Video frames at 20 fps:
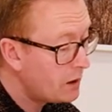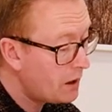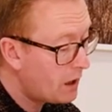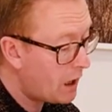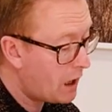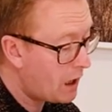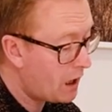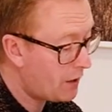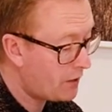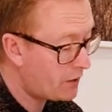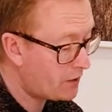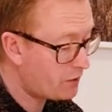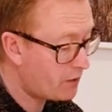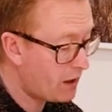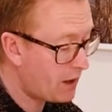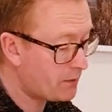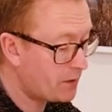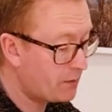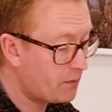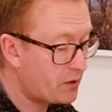Uh, the
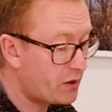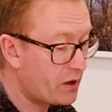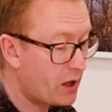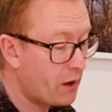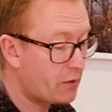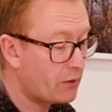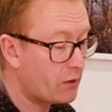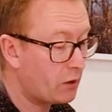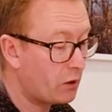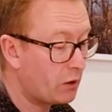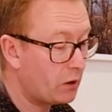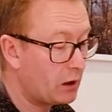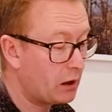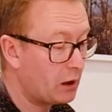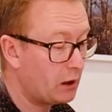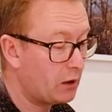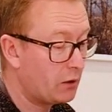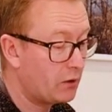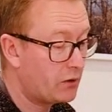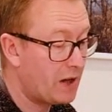straps themselves have got
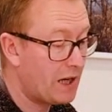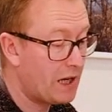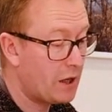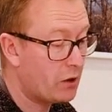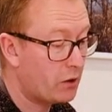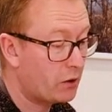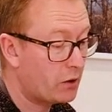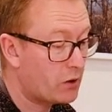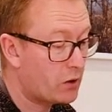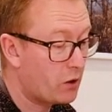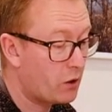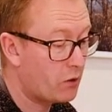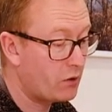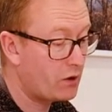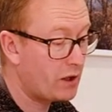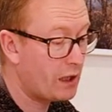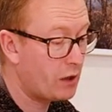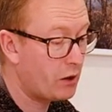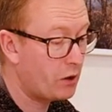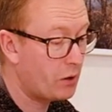little D hooks on,
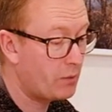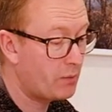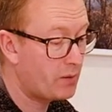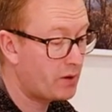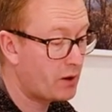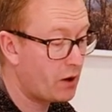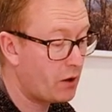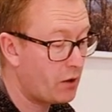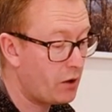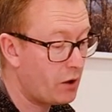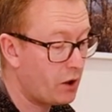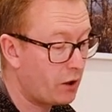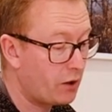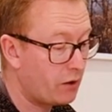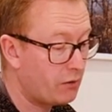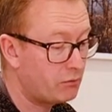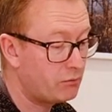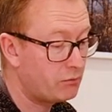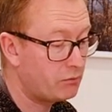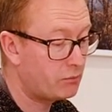D loops, so that you
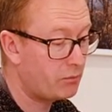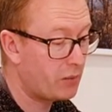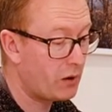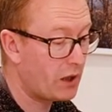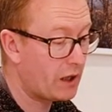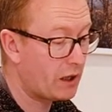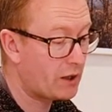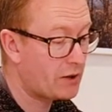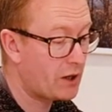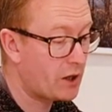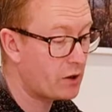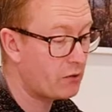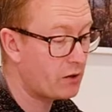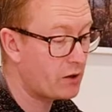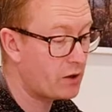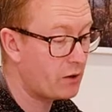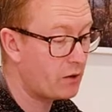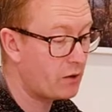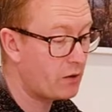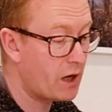can put
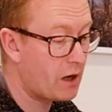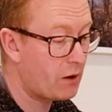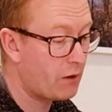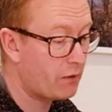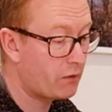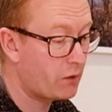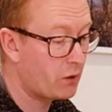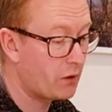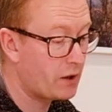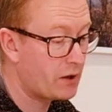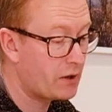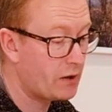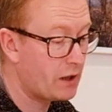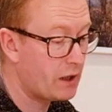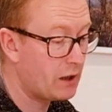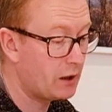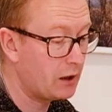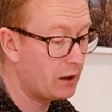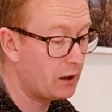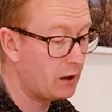accessories on there. I've got this
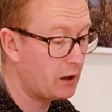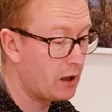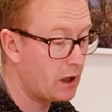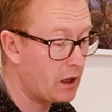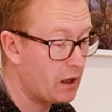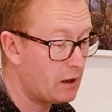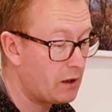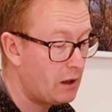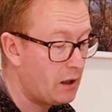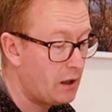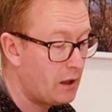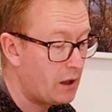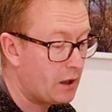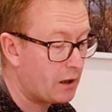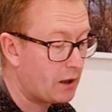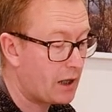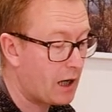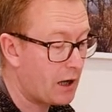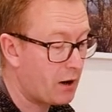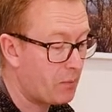neat little uh,
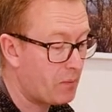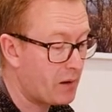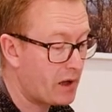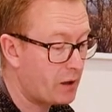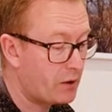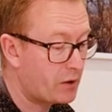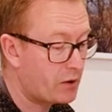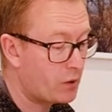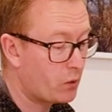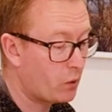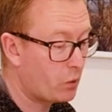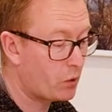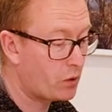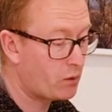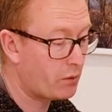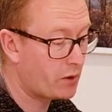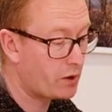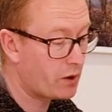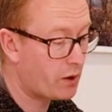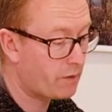carabiner
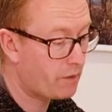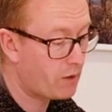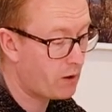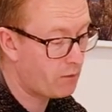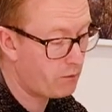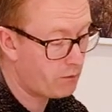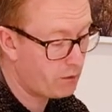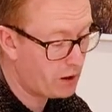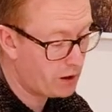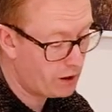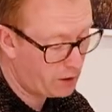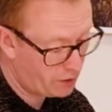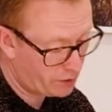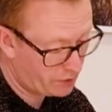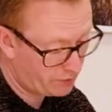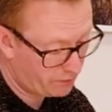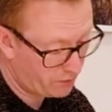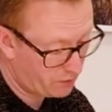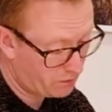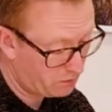torch, which I find really
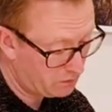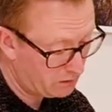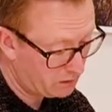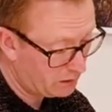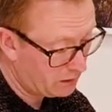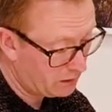useful.